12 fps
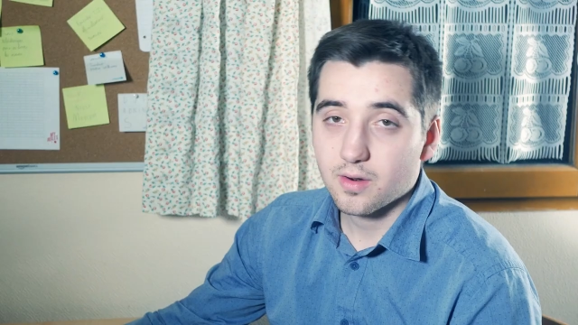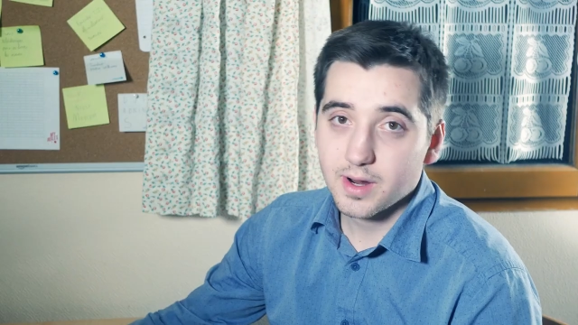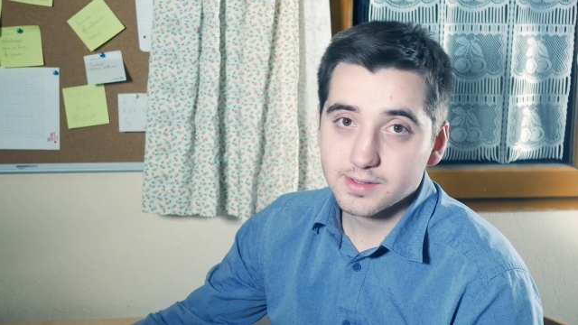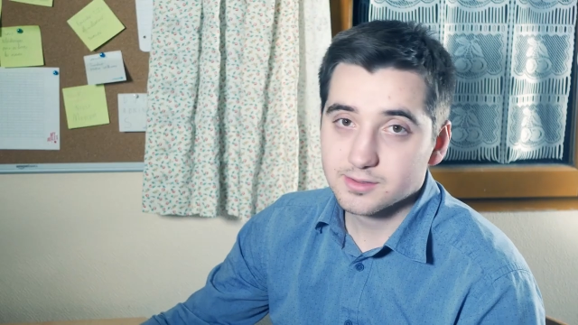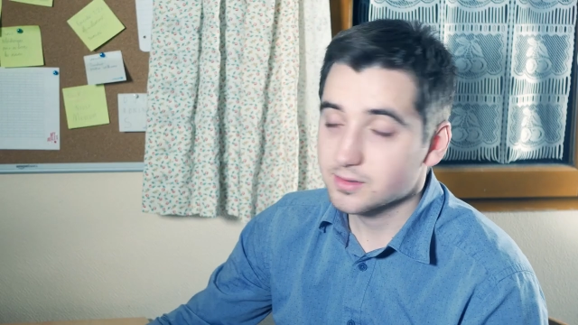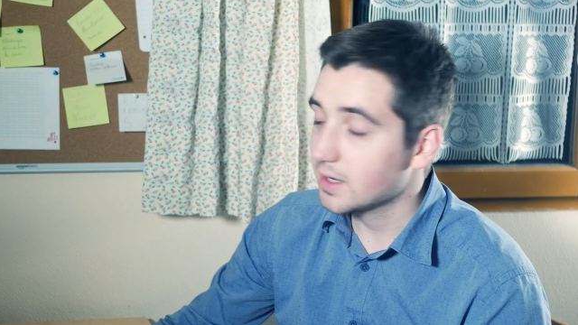
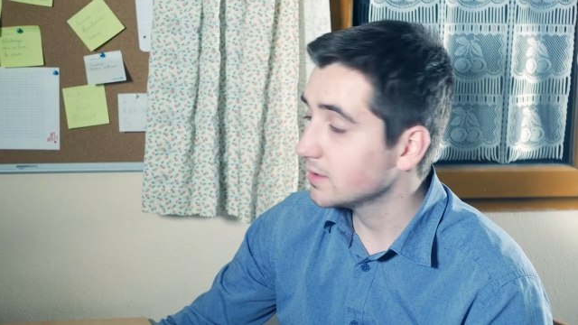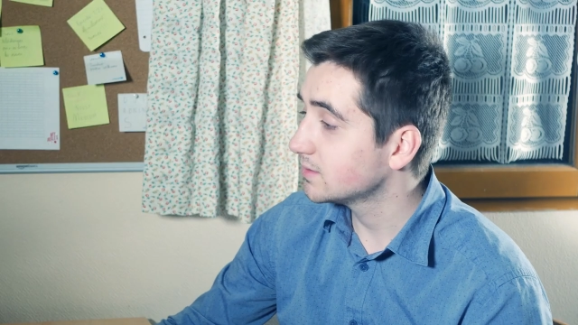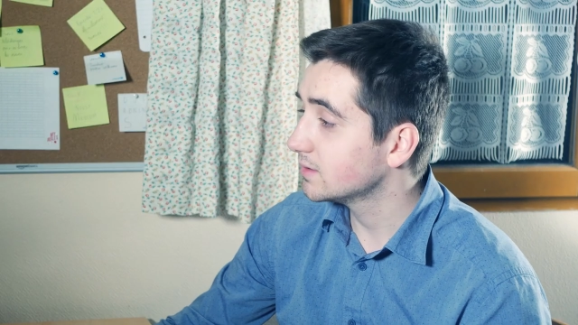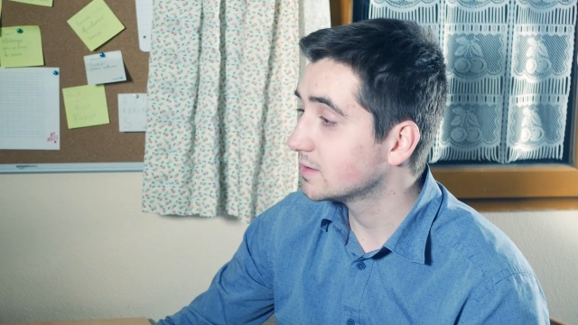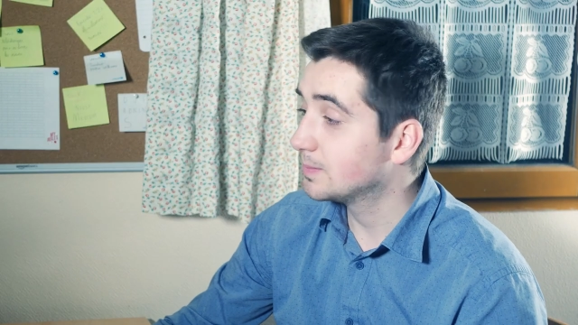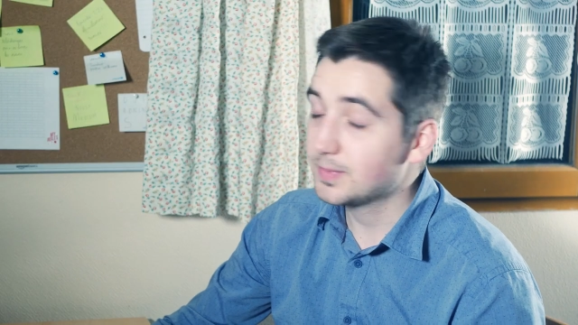Alright, so
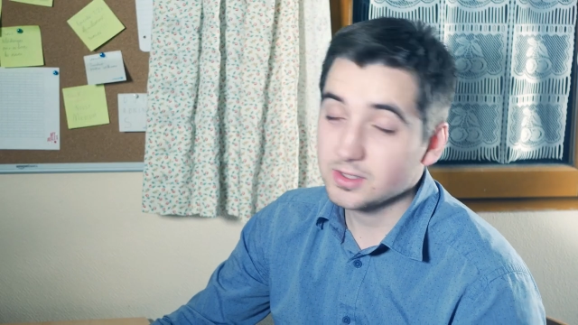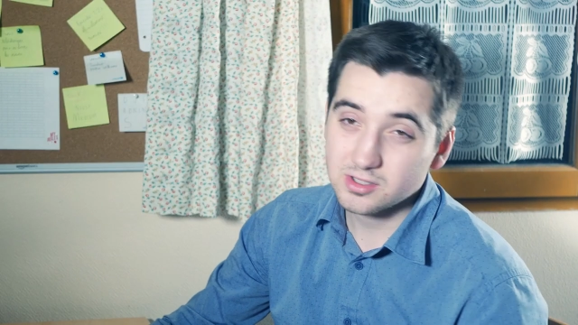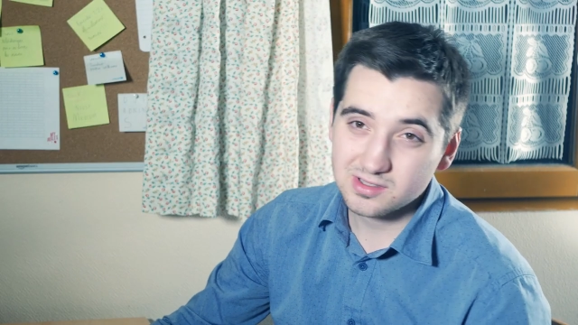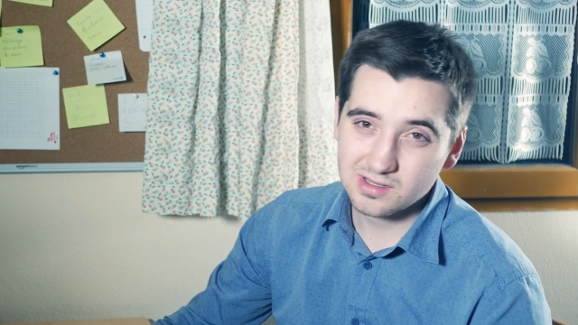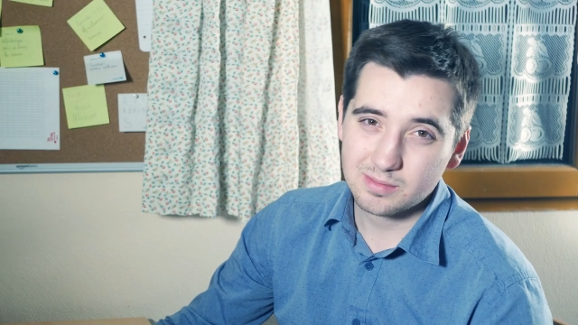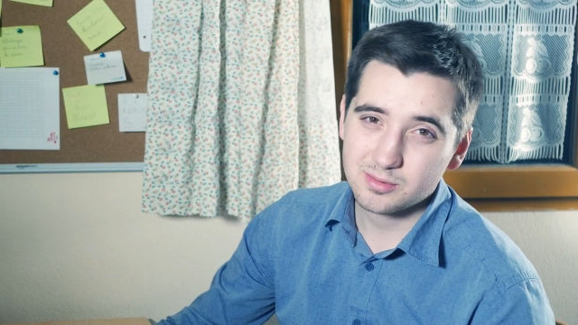guys, it's been
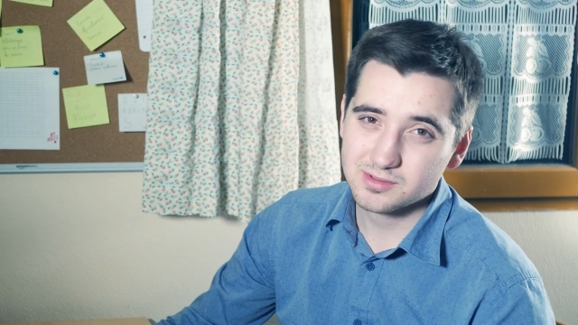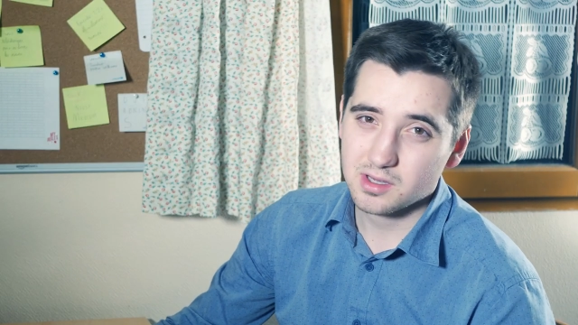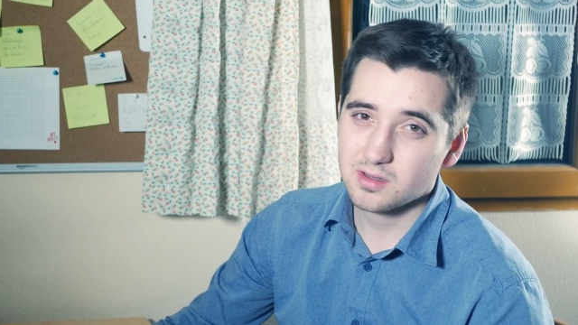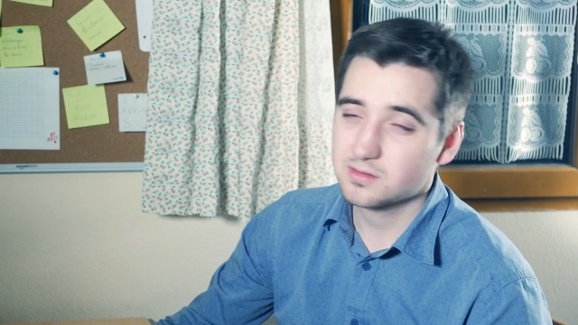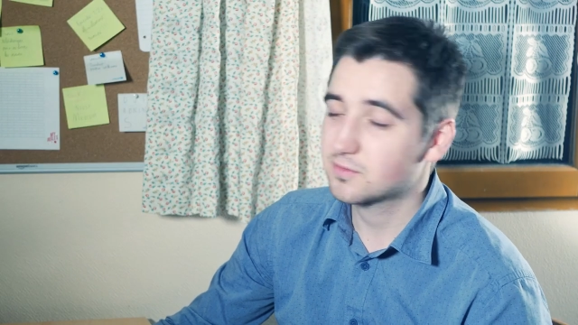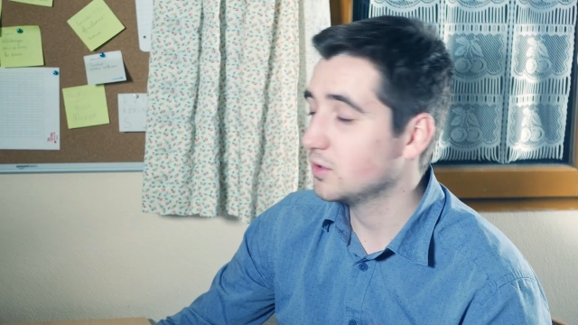just a couple
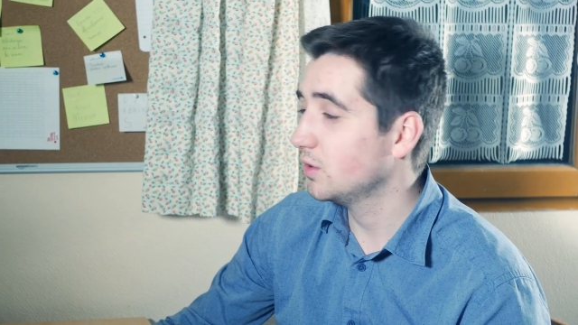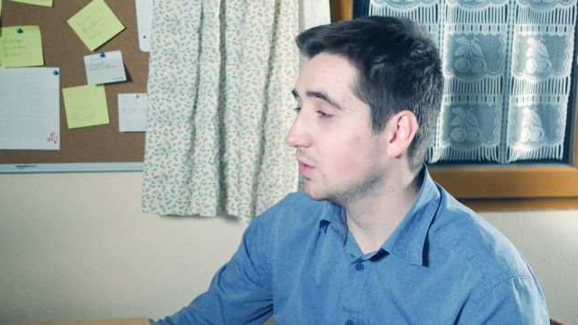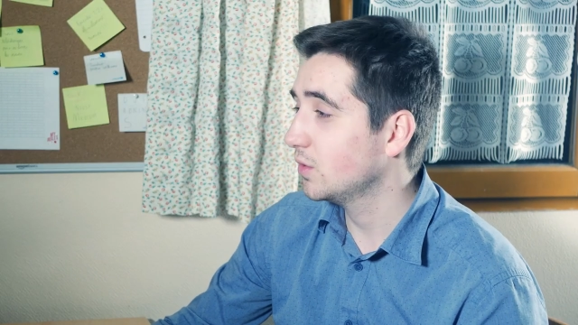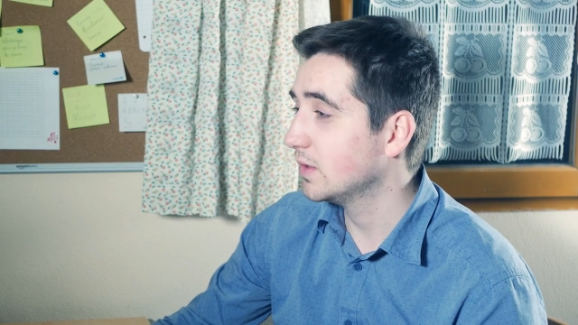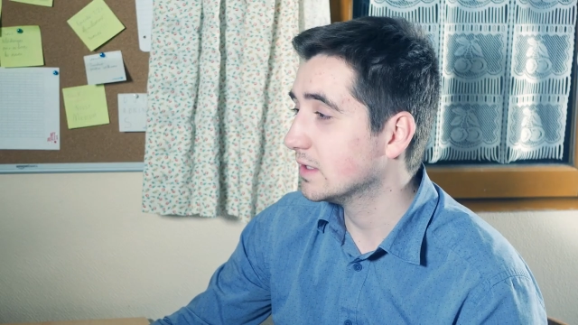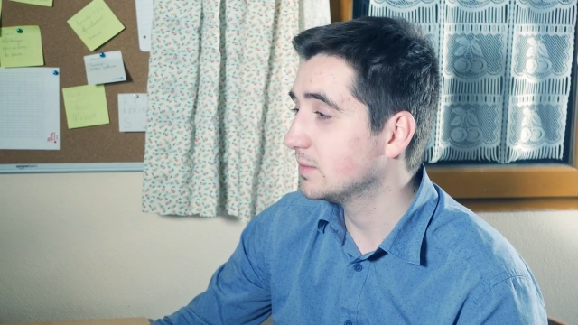seconds for
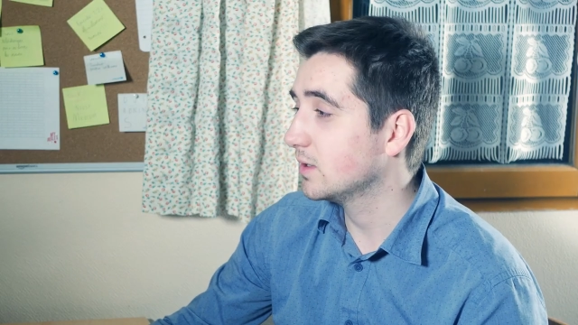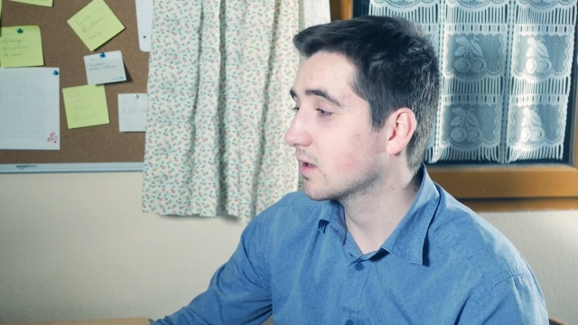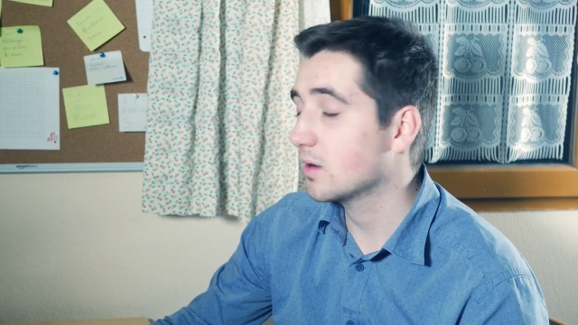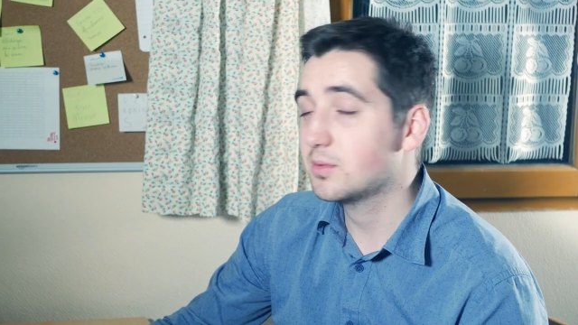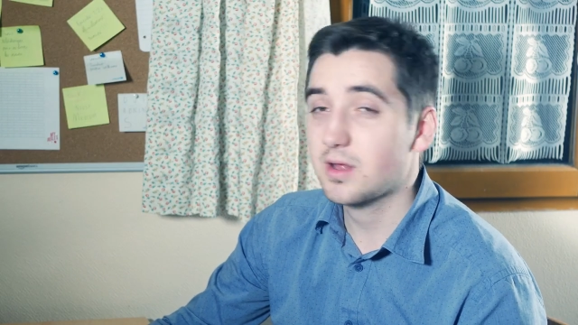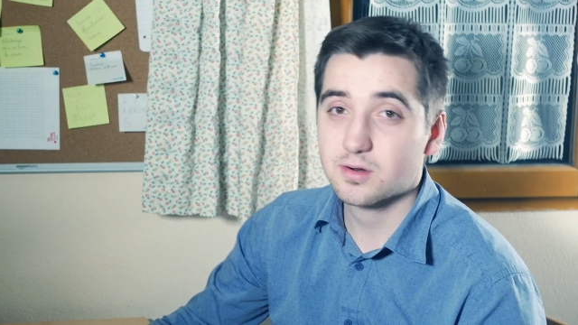you, and it's been a
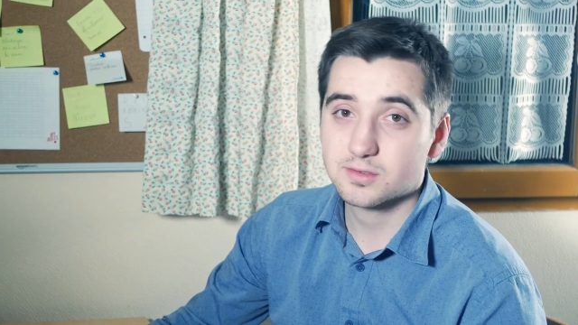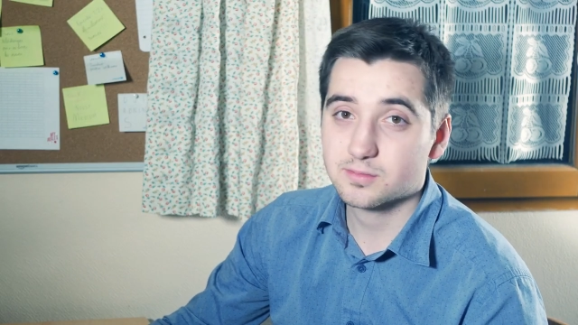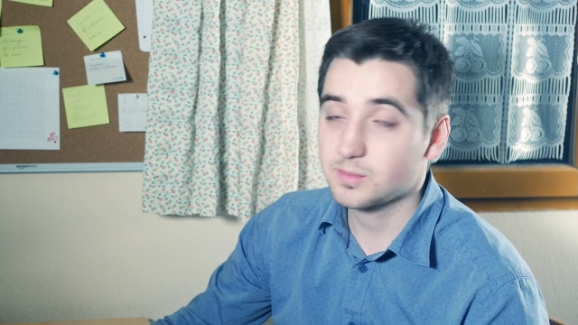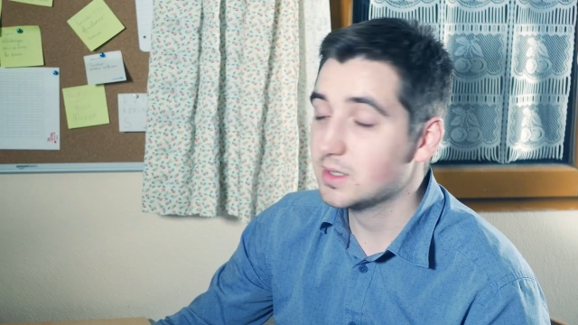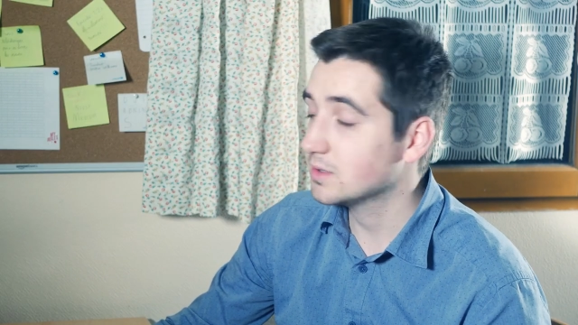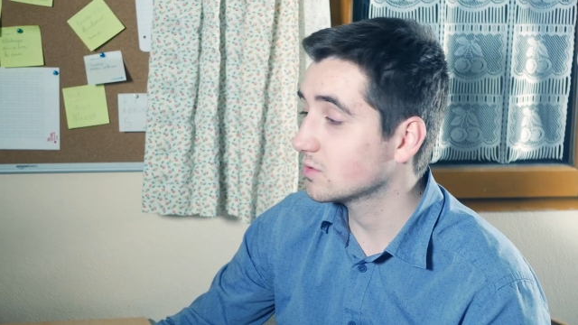couple hours for me.